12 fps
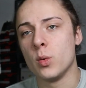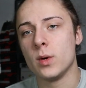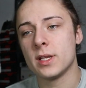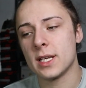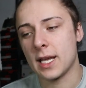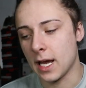
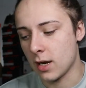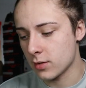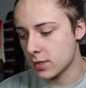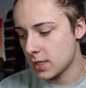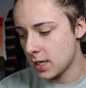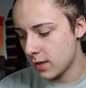what the
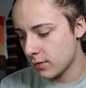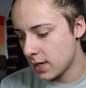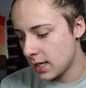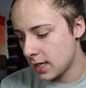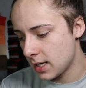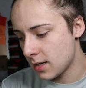counter's saying
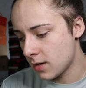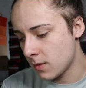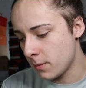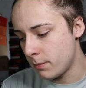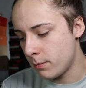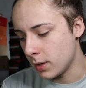right now,